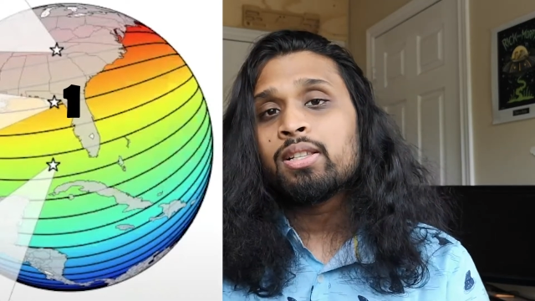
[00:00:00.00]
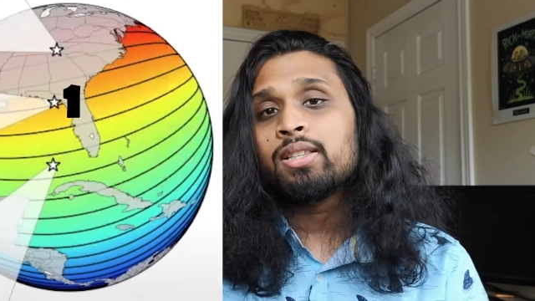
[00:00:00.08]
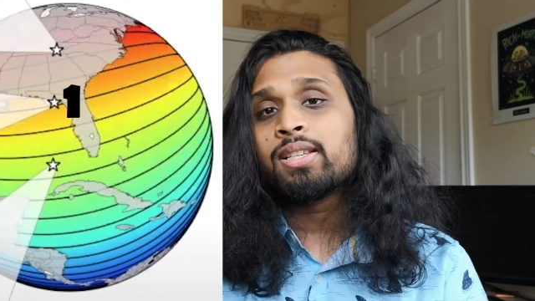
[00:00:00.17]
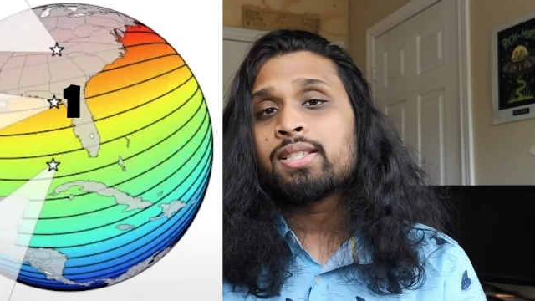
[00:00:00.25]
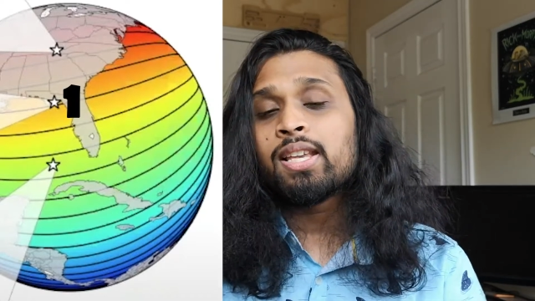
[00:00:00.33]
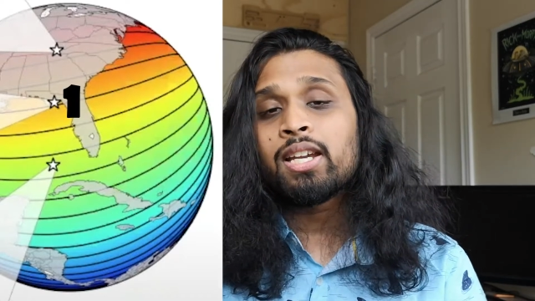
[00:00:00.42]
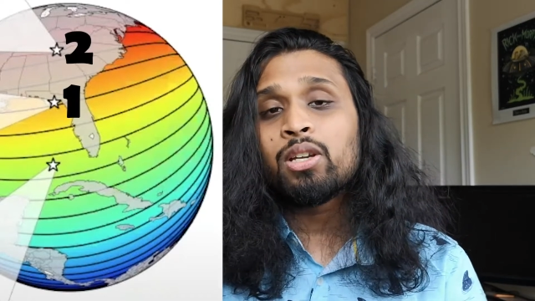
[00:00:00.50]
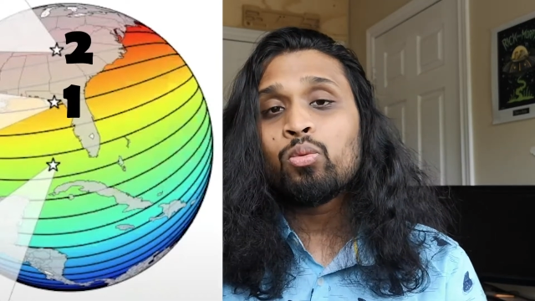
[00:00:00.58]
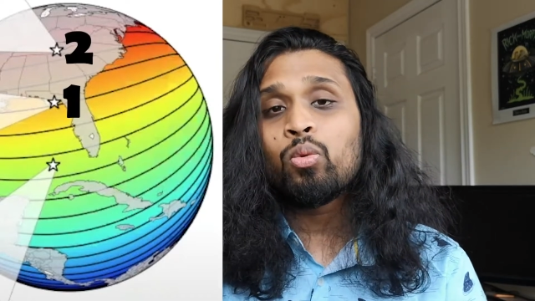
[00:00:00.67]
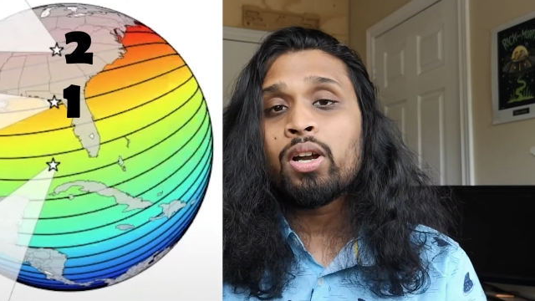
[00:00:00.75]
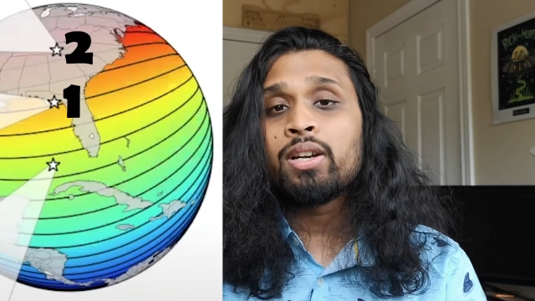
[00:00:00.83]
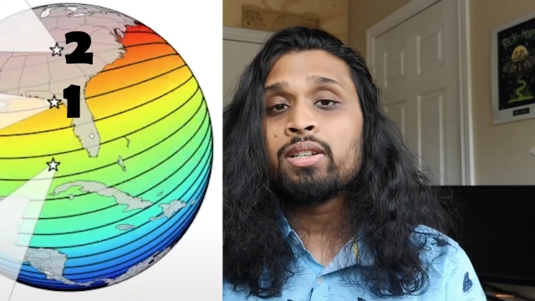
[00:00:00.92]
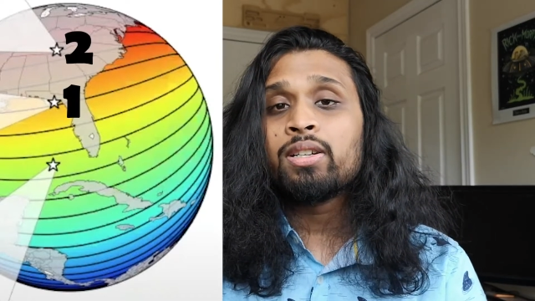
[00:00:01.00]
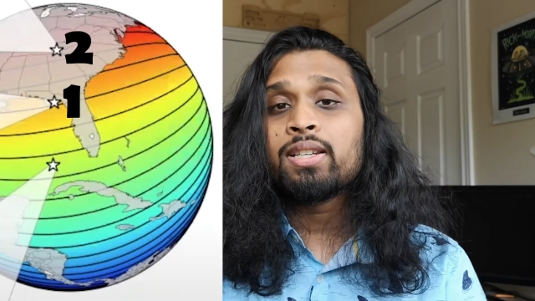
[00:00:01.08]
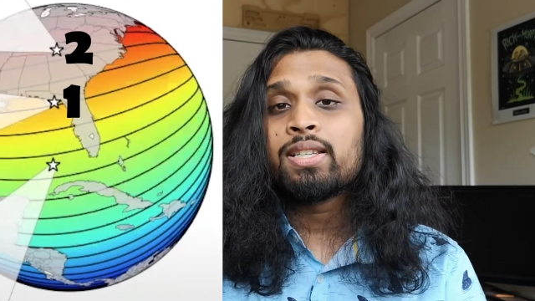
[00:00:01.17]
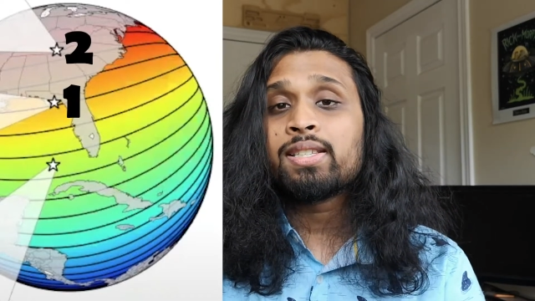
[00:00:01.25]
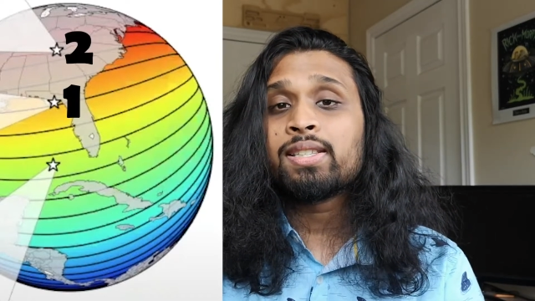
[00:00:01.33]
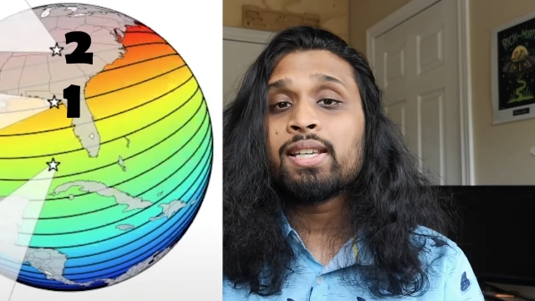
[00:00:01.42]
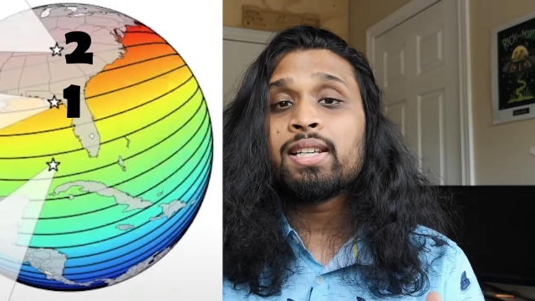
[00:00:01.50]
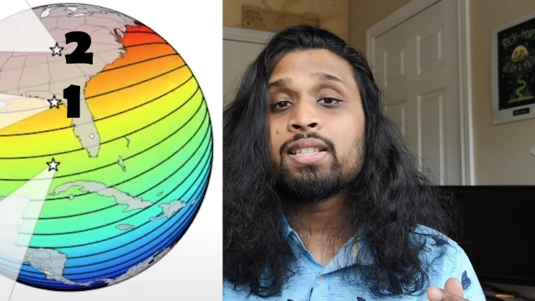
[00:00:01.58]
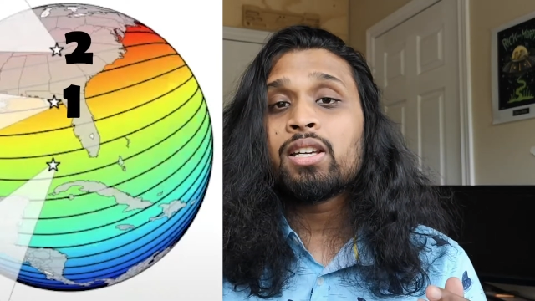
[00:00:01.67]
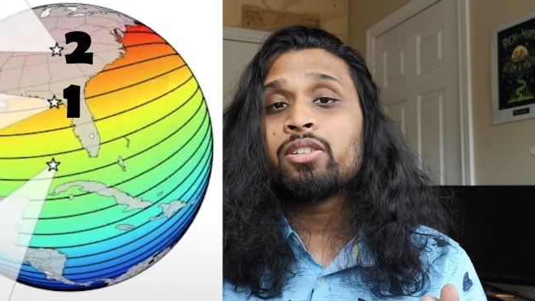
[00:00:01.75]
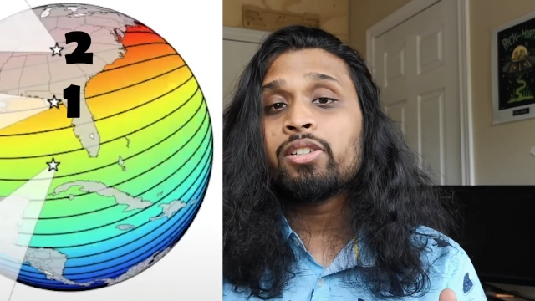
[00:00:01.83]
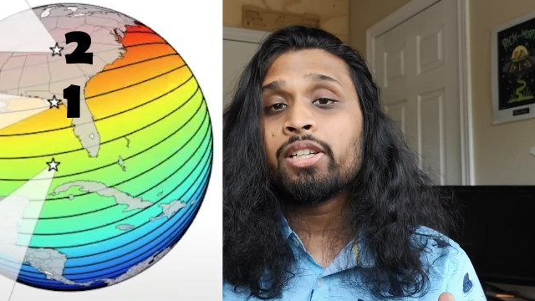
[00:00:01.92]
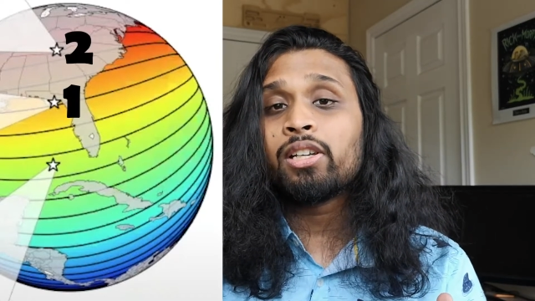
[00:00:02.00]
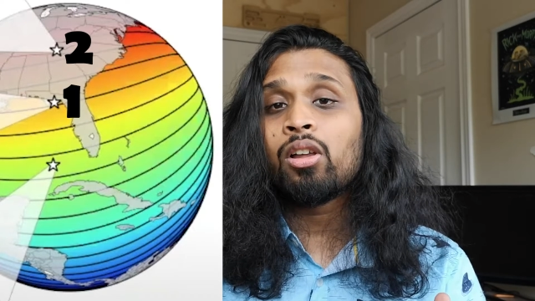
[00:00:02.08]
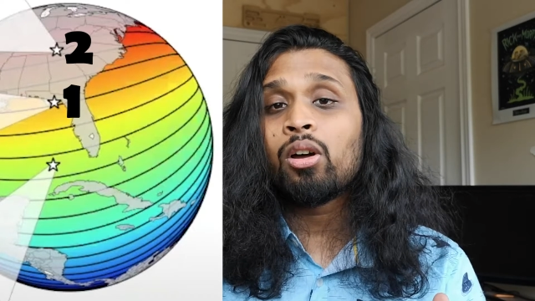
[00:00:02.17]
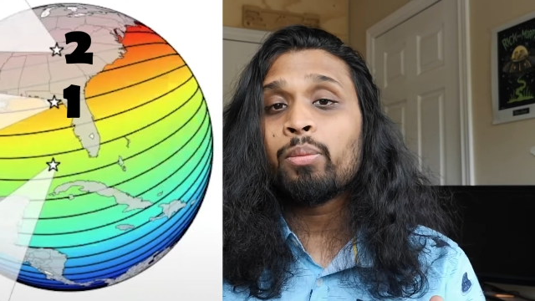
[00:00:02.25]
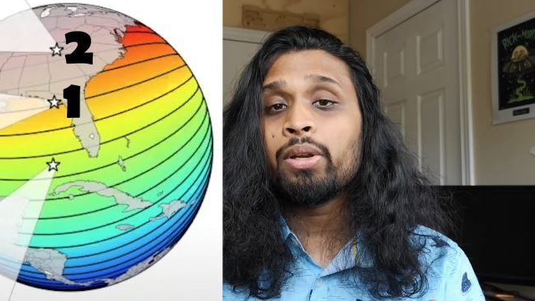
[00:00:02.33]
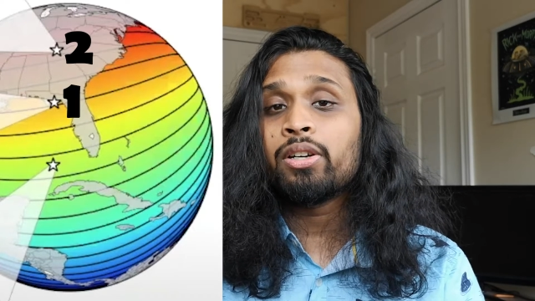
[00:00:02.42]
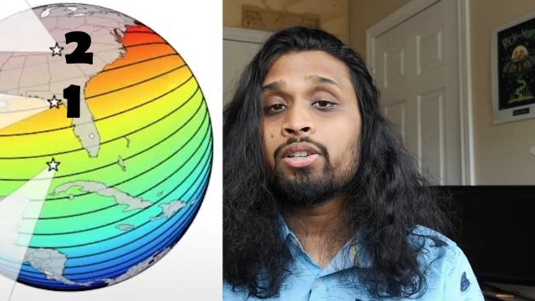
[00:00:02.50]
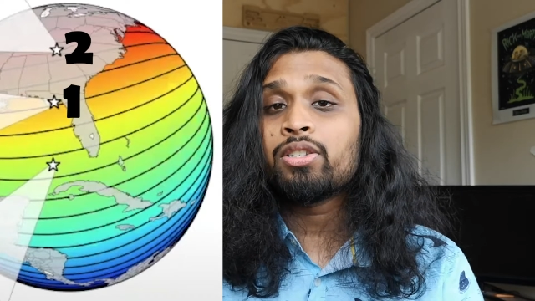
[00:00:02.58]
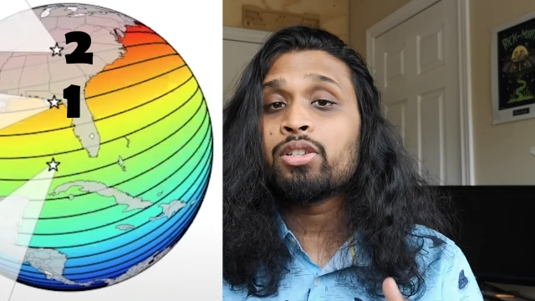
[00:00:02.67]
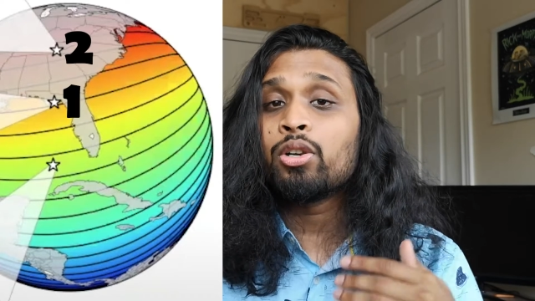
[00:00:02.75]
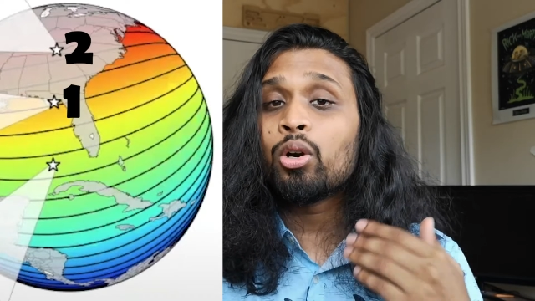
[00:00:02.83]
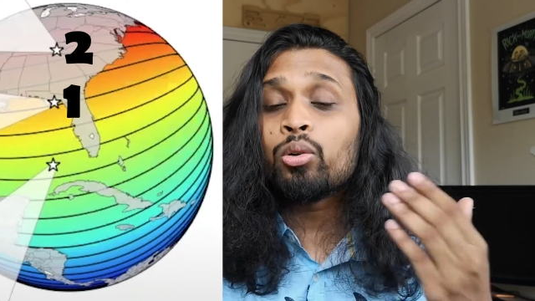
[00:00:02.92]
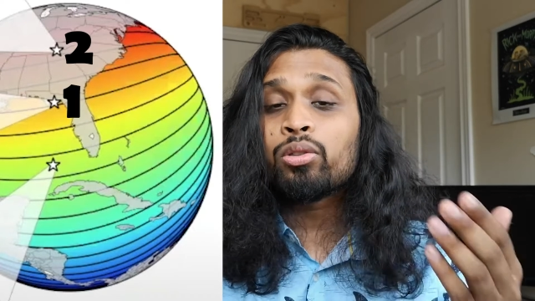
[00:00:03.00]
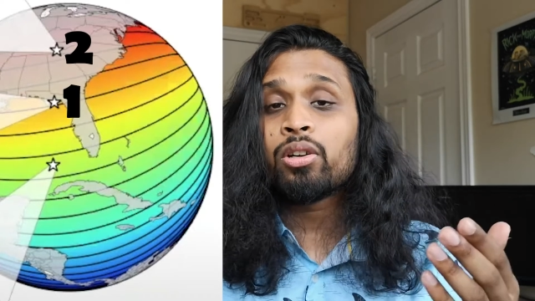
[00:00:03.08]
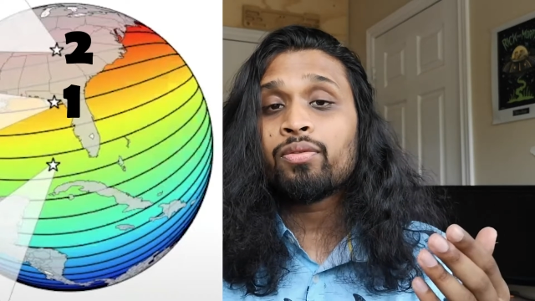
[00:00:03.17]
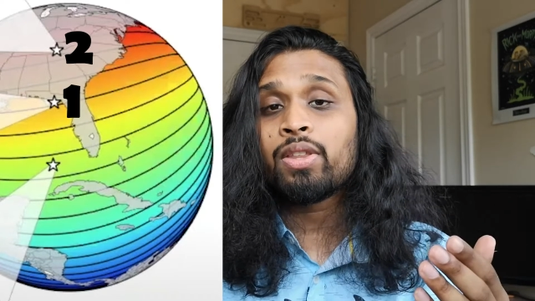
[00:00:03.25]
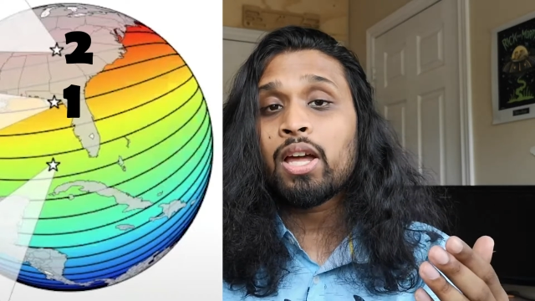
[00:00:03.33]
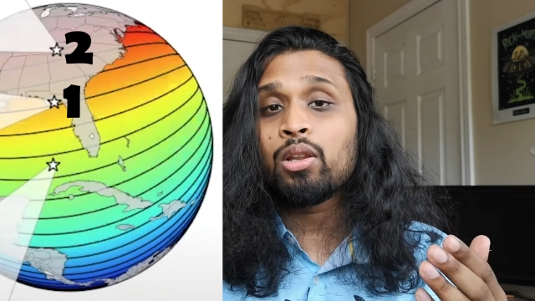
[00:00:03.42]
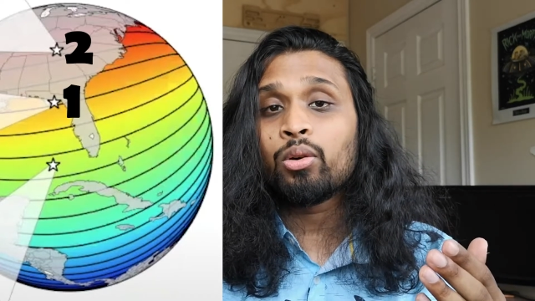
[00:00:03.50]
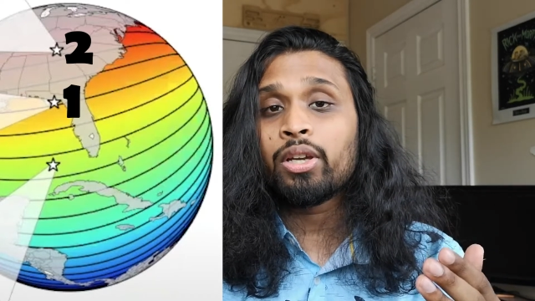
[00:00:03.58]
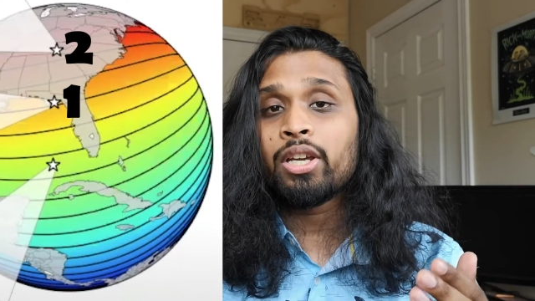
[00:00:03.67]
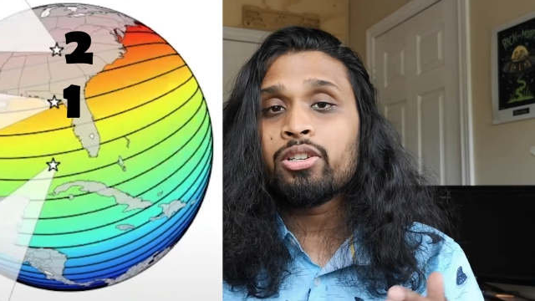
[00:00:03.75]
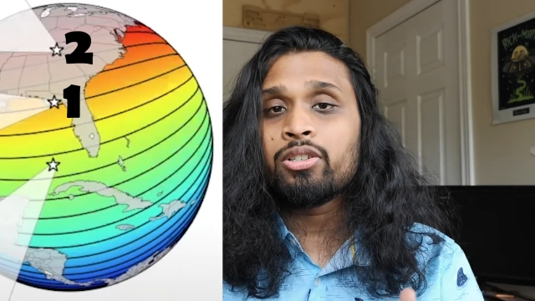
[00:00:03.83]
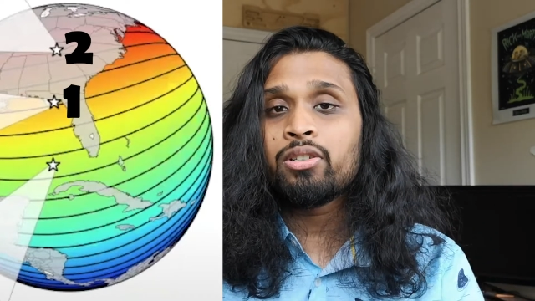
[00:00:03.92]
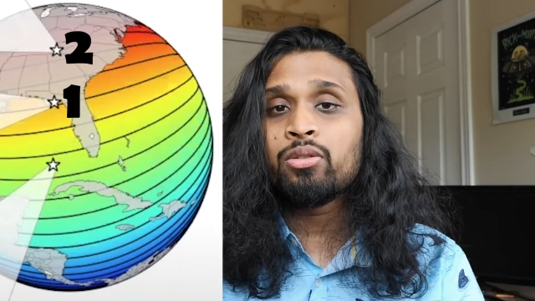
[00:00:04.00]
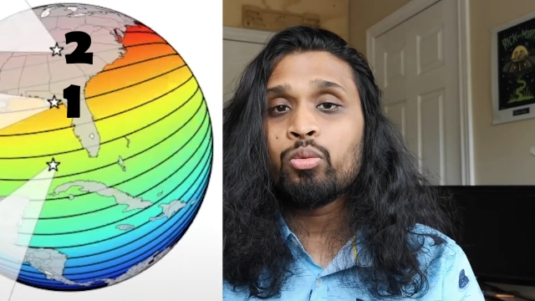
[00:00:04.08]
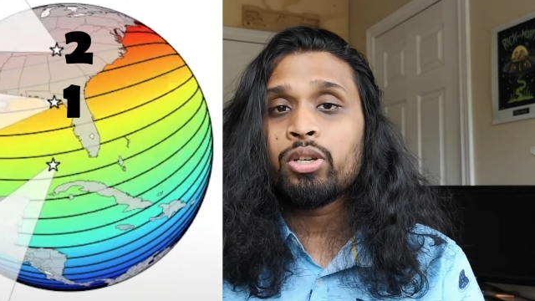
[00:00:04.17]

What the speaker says: the second one 600 kilometers north of that location,